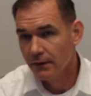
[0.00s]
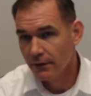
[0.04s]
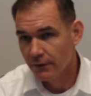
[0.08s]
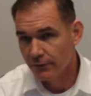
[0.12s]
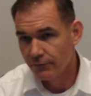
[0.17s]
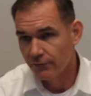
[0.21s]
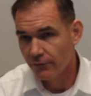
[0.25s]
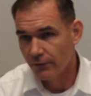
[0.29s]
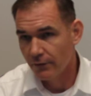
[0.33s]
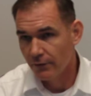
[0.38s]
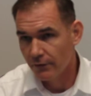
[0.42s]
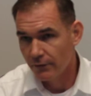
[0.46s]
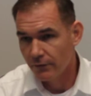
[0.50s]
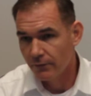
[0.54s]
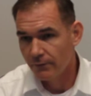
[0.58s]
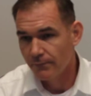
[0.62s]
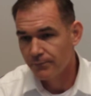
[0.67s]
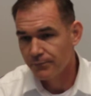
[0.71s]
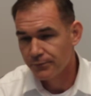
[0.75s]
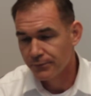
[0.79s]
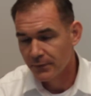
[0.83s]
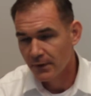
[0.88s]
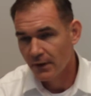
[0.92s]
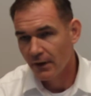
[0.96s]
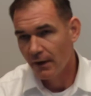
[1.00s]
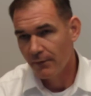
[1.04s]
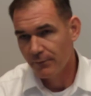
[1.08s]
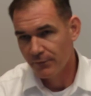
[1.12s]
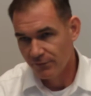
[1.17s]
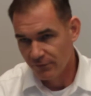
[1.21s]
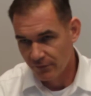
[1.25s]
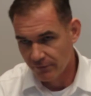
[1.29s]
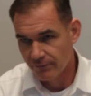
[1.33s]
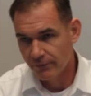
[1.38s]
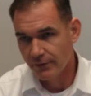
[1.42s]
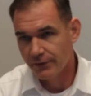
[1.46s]
So I'm a
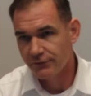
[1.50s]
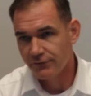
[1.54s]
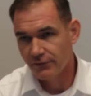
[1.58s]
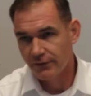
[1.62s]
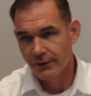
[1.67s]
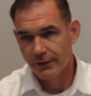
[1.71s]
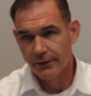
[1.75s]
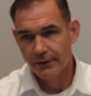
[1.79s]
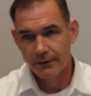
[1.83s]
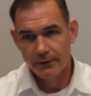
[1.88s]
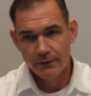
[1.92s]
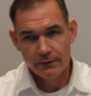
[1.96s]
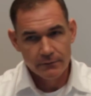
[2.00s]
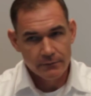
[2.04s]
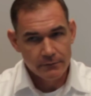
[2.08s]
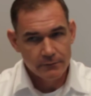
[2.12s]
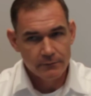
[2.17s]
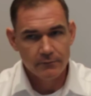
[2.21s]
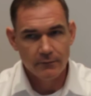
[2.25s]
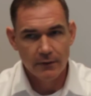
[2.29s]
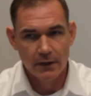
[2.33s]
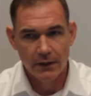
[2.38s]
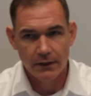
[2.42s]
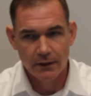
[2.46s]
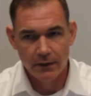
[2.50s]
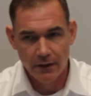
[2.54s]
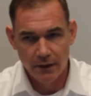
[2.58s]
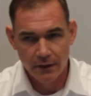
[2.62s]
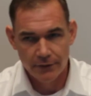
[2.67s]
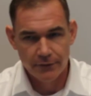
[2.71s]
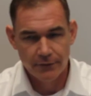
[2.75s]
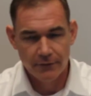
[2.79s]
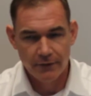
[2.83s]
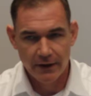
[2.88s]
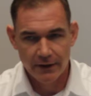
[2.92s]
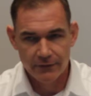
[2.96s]
civil engineer,
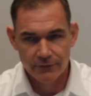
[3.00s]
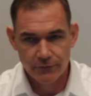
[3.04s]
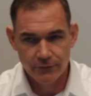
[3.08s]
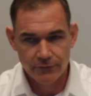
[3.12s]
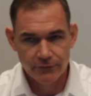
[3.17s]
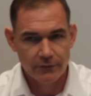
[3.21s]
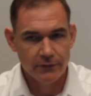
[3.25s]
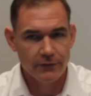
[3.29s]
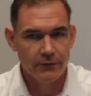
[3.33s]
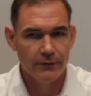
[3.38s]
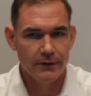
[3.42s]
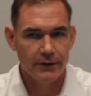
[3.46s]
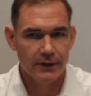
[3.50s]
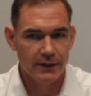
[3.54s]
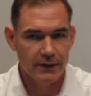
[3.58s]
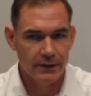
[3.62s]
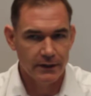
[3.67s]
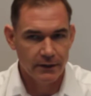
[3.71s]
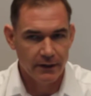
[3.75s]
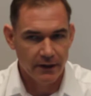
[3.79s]
undergraduate degree.